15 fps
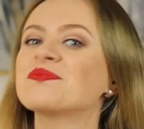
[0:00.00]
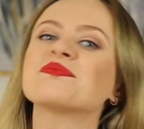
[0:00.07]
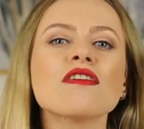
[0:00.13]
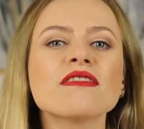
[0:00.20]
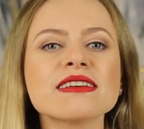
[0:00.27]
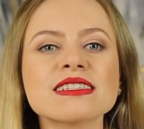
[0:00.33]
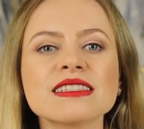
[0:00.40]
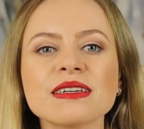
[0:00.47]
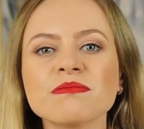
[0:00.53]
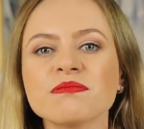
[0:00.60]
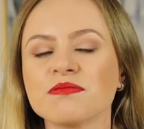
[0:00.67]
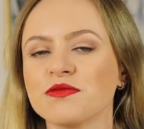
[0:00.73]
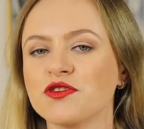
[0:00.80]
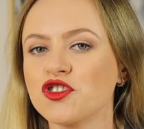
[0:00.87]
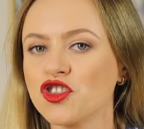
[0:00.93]

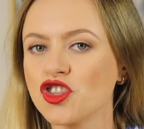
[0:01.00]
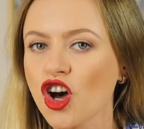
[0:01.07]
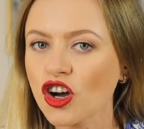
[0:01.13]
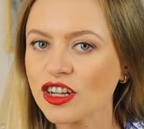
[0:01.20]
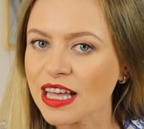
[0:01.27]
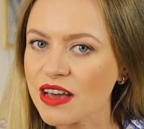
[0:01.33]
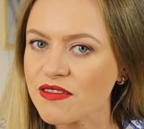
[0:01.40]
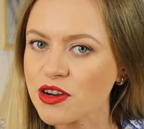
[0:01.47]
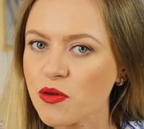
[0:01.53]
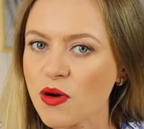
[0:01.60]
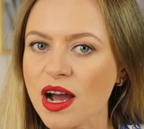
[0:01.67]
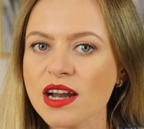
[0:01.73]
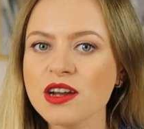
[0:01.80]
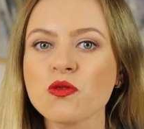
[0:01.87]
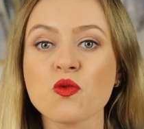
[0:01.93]
Obviously, not
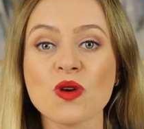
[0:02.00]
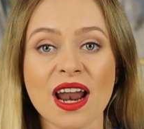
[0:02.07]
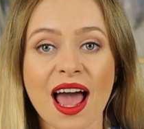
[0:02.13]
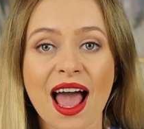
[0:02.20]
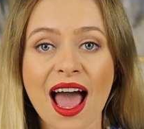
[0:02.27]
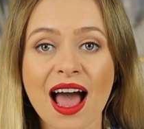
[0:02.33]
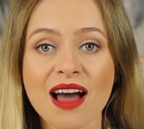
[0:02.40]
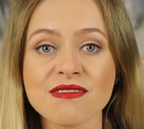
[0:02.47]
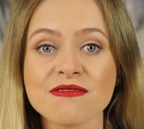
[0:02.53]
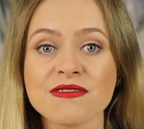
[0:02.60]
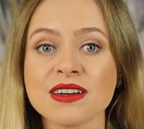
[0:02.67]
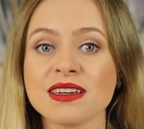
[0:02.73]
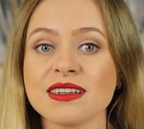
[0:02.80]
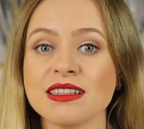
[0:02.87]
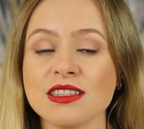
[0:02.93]
everyone will have
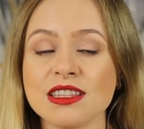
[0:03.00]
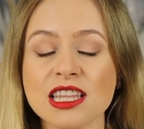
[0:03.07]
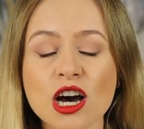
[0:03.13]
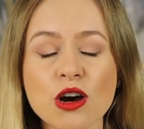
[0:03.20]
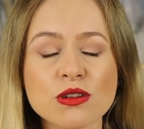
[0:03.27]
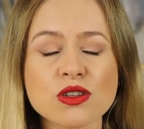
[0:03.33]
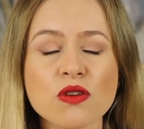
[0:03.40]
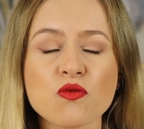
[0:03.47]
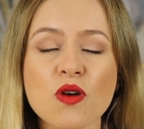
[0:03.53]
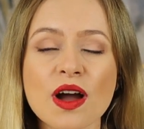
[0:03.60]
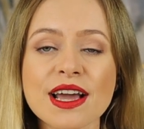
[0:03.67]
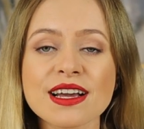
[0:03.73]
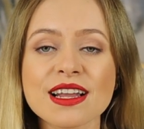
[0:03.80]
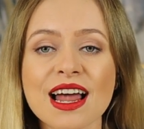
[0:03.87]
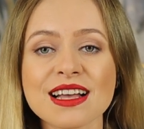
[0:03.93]
loads of
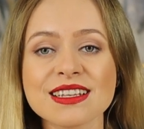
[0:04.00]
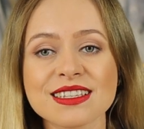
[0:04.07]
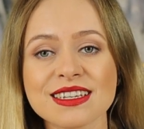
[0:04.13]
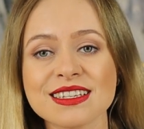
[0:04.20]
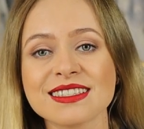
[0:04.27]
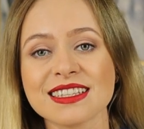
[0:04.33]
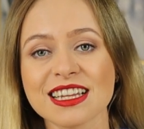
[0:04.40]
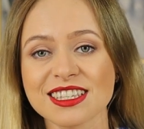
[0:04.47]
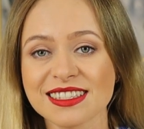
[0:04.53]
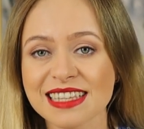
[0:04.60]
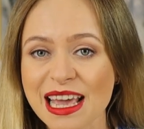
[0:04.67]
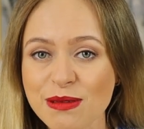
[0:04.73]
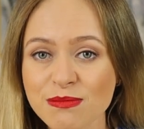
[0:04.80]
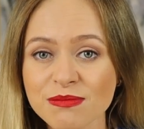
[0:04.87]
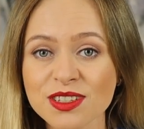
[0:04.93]
wine glasses the
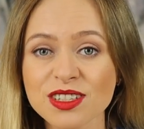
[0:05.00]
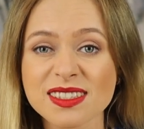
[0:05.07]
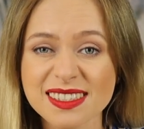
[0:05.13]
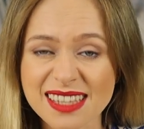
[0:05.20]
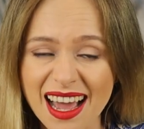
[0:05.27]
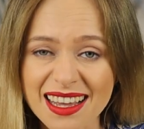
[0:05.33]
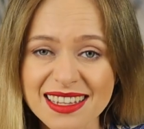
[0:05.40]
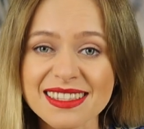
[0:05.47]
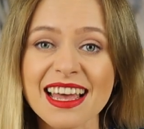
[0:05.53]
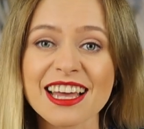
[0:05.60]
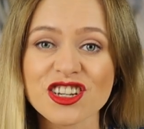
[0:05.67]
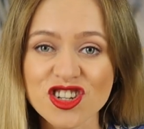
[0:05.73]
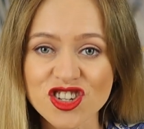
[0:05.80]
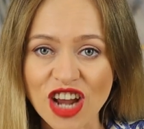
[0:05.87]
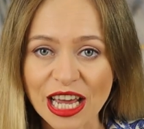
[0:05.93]
same size
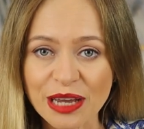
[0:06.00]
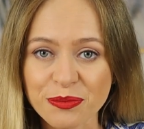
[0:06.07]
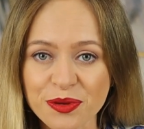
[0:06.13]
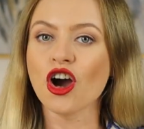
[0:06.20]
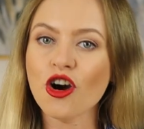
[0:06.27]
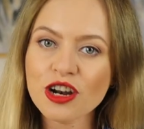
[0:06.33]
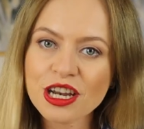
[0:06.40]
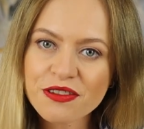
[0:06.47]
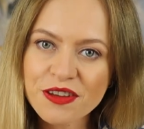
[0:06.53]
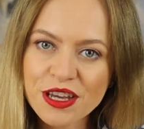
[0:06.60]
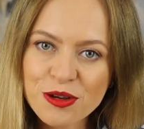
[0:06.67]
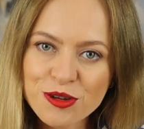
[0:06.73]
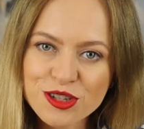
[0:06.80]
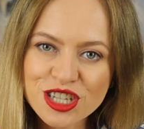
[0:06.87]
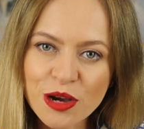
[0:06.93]
and shape. only
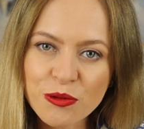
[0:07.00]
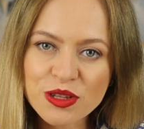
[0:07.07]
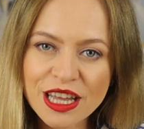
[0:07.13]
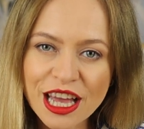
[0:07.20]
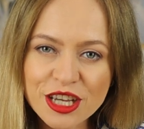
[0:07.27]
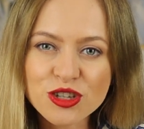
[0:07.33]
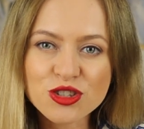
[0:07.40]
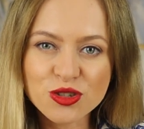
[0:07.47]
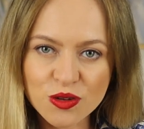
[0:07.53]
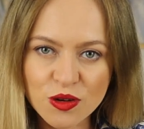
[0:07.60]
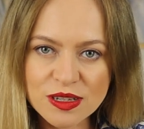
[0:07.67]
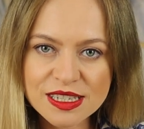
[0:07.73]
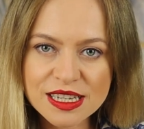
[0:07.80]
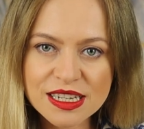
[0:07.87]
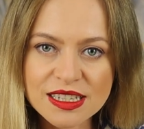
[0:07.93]
thing which I would like you to
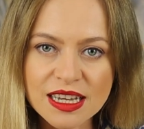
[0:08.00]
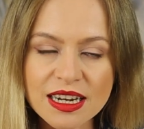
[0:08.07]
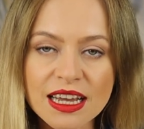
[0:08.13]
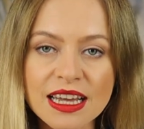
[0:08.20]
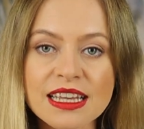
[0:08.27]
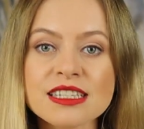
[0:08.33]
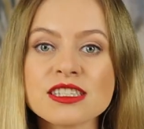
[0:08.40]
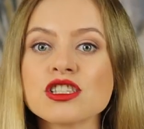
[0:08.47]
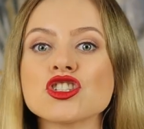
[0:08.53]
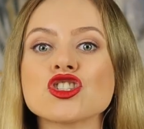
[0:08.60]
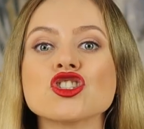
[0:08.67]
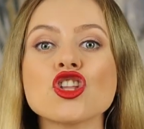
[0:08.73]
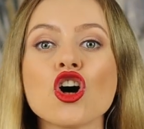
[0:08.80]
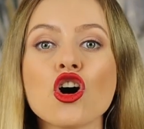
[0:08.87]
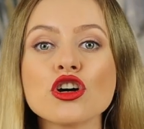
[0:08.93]
consider is
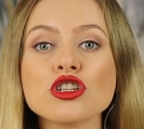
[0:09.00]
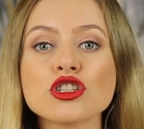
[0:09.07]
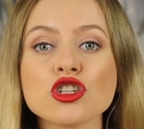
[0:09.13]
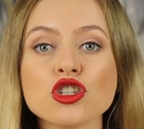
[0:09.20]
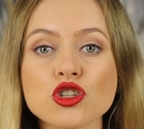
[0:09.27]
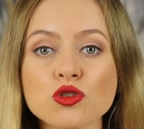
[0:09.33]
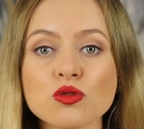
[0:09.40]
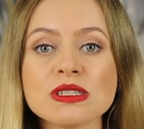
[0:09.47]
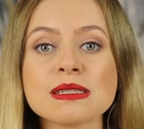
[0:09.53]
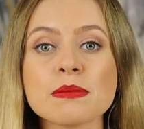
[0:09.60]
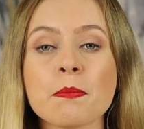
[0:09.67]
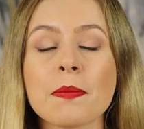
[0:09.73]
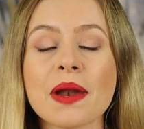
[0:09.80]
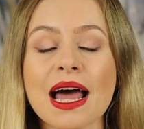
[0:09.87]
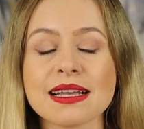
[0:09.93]
don't use
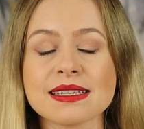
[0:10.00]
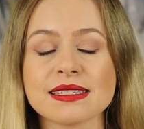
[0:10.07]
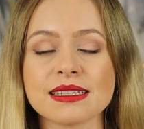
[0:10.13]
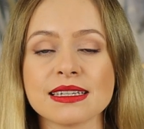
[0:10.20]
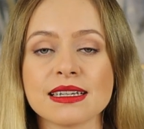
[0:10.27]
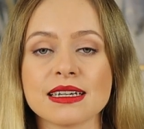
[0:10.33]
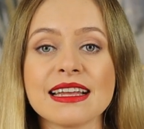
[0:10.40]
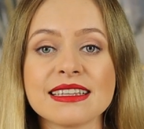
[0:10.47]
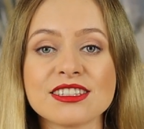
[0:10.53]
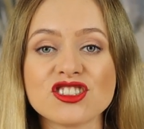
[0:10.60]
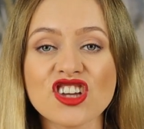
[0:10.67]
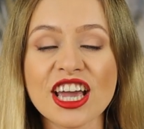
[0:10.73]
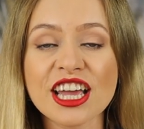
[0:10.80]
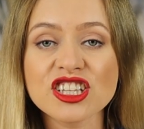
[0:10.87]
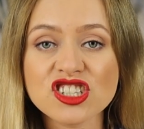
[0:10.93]
plastic. It
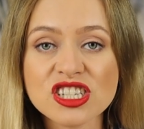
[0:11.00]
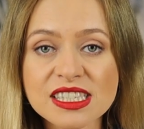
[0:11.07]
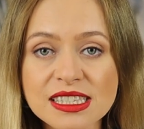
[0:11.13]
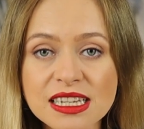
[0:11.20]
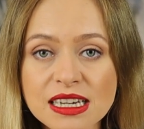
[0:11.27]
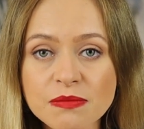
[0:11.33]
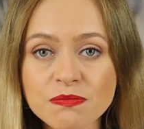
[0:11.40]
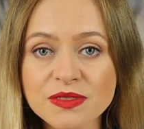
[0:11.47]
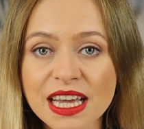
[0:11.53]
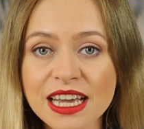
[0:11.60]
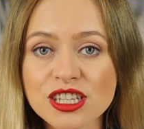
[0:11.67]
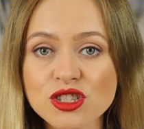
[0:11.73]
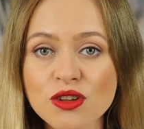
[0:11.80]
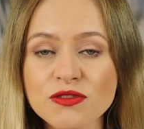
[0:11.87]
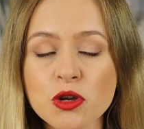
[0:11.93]
changes the
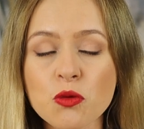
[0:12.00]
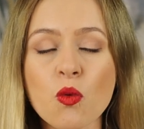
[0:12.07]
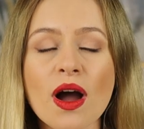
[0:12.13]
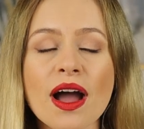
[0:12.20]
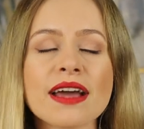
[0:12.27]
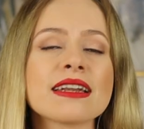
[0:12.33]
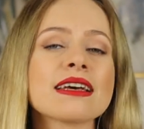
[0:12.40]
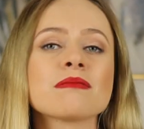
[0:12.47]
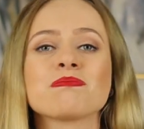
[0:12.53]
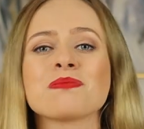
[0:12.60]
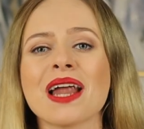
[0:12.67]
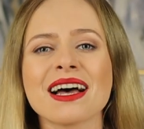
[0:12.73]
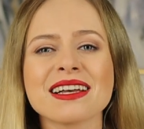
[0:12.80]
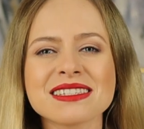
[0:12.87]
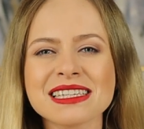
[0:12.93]
taste of the wine and
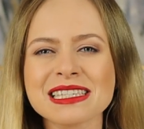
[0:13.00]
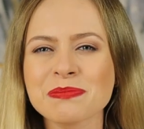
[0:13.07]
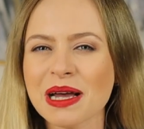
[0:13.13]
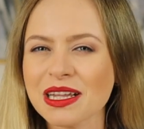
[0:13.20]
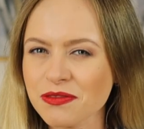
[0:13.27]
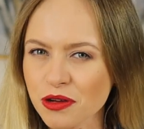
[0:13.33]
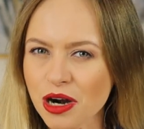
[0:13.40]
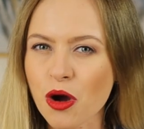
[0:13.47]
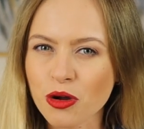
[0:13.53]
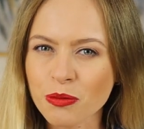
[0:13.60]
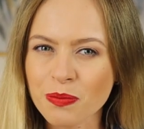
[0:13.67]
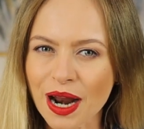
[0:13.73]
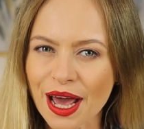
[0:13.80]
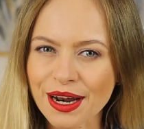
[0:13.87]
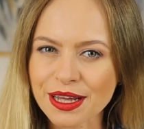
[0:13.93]
plus it's bad for our
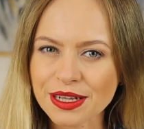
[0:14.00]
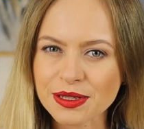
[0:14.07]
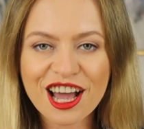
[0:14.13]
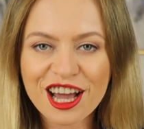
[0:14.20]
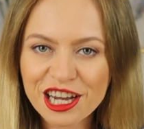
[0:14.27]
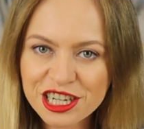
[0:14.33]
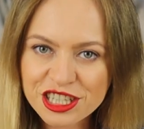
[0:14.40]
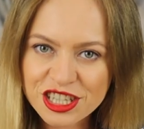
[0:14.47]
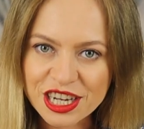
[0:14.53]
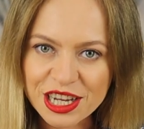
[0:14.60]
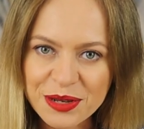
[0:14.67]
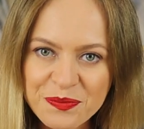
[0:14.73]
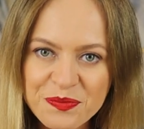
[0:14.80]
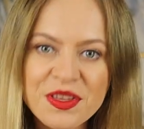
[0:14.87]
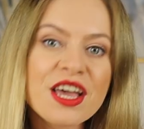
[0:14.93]
planet.
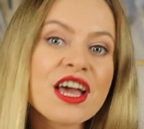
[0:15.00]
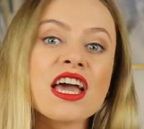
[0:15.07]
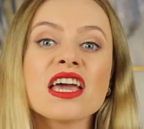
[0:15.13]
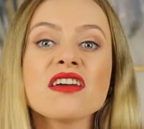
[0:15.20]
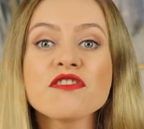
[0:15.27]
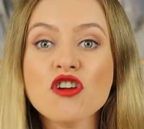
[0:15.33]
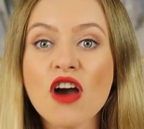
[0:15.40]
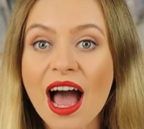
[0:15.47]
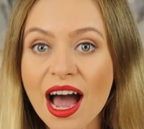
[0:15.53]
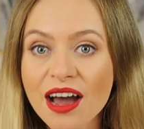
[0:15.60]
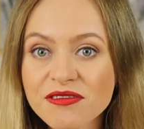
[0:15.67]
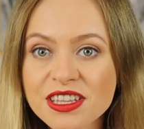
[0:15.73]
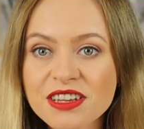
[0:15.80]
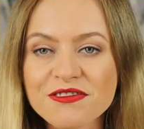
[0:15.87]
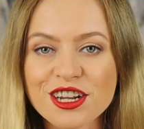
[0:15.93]
Actually, if you
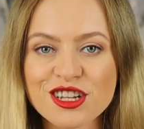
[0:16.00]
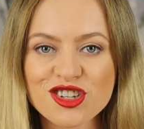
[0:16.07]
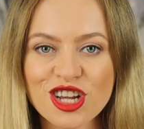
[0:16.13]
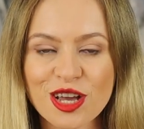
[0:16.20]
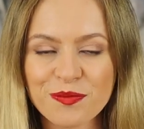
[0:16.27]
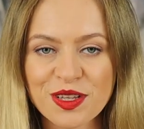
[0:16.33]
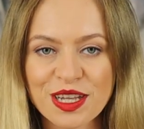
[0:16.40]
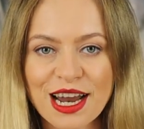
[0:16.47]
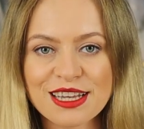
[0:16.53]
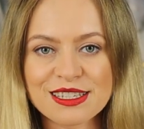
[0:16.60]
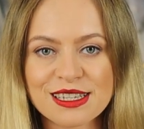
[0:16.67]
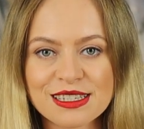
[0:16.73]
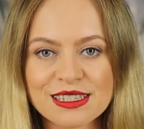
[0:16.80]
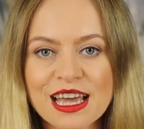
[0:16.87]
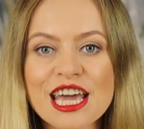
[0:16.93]
have different shaped
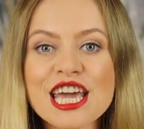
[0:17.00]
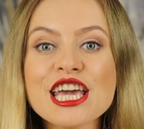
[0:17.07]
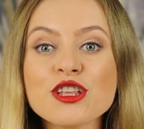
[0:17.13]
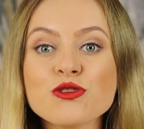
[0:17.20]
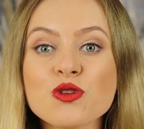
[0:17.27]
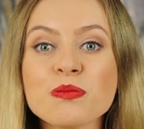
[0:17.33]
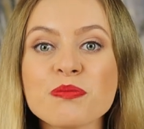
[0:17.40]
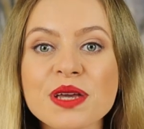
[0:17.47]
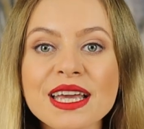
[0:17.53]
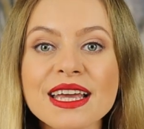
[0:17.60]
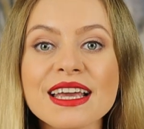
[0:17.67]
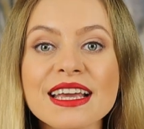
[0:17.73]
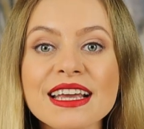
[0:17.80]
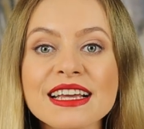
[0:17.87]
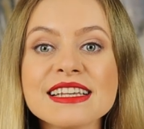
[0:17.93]
glasses, it will
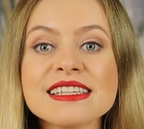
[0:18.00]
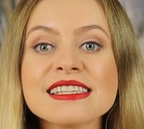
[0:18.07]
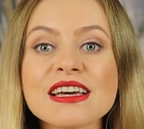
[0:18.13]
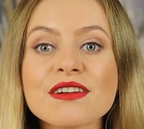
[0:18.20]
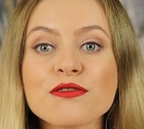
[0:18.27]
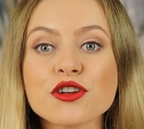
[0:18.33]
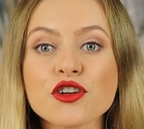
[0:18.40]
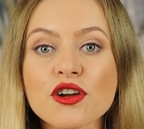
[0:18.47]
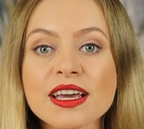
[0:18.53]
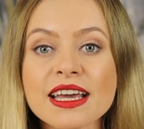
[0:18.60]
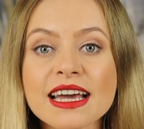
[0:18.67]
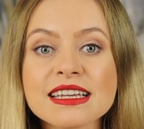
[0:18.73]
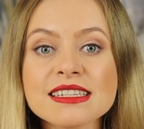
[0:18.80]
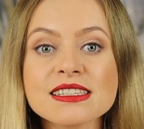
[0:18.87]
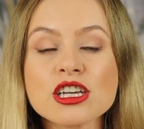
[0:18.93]
be easier for your
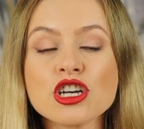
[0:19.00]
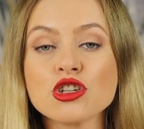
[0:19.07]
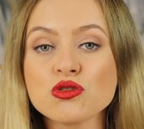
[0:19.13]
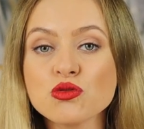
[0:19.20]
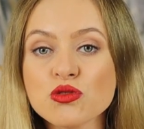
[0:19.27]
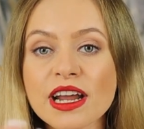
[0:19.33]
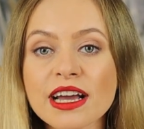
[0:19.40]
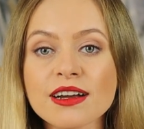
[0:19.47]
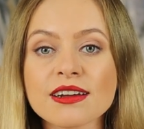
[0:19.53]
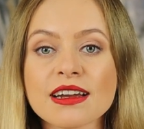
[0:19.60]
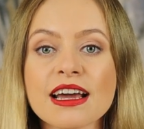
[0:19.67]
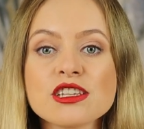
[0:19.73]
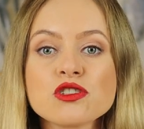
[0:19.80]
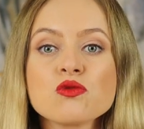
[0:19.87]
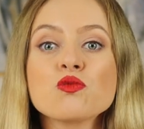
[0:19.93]
guests to
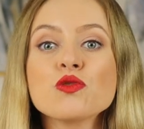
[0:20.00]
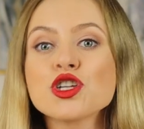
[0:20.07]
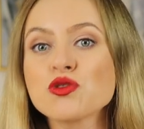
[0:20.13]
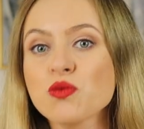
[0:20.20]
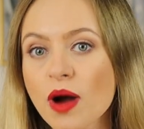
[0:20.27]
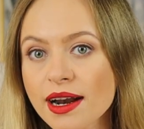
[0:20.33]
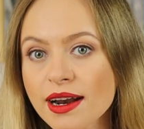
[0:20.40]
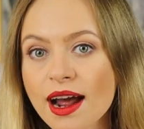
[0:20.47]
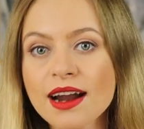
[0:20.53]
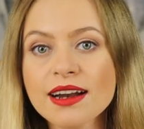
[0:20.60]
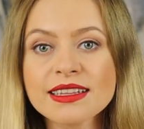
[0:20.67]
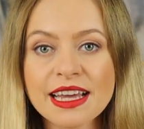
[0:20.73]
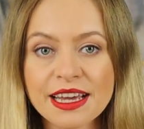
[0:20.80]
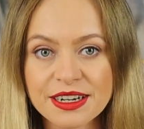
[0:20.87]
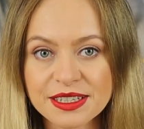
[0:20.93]
recognize which one
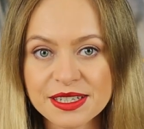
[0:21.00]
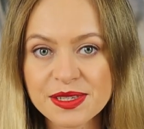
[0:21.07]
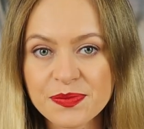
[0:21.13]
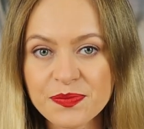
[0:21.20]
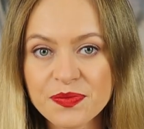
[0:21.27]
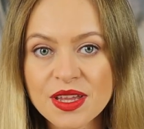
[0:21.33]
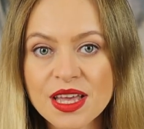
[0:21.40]
are theirs.